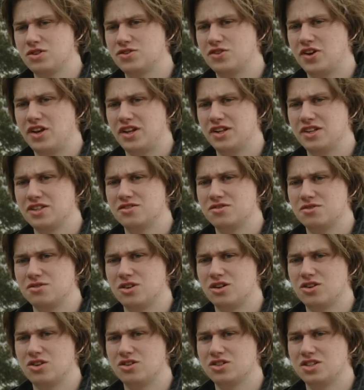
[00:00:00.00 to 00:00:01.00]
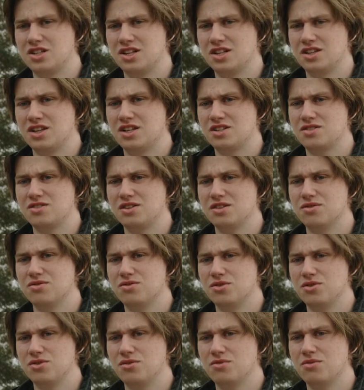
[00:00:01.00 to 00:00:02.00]
Australia is a continent that's
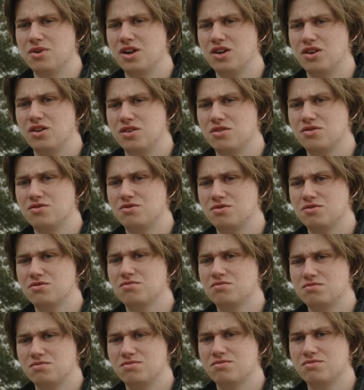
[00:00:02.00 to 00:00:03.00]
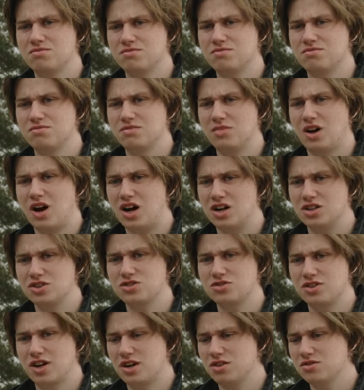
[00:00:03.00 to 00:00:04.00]
lived through a lot of
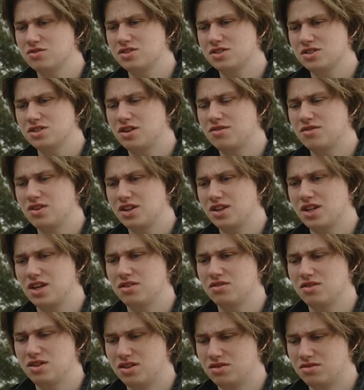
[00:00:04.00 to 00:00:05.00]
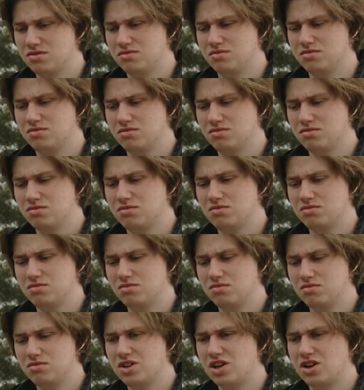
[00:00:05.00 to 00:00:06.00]
harsh droughts and stuff like that. And
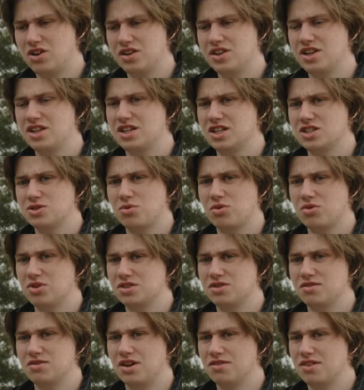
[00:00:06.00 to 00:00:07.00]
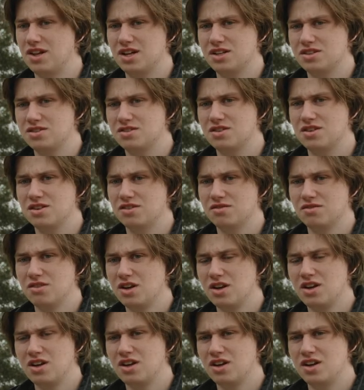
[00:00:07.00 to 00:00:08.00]
the only thing that's probably survived that is the
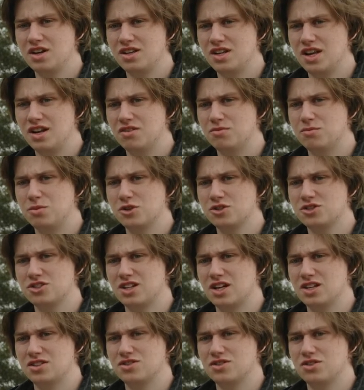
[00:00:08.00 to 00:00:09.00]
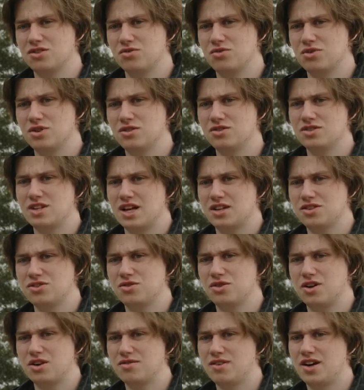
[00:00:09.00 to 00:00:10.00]
native bushland. So if we use that
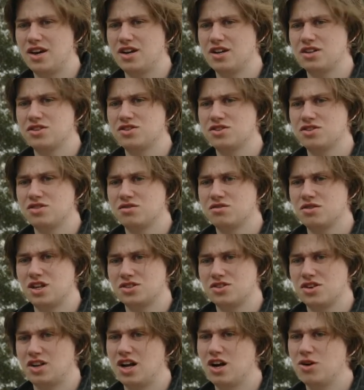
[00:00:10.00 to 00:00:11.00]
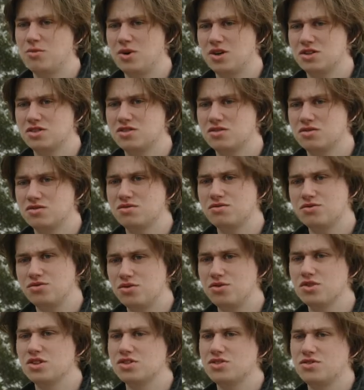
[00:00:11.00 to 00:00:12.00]
to our advantage, that's going to help us
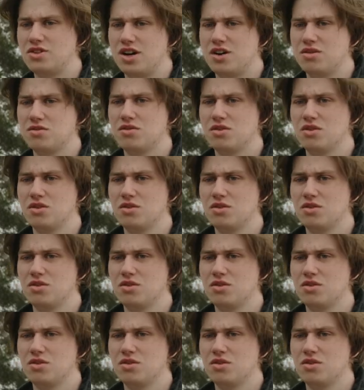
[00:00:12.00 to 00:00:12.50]
through this drought.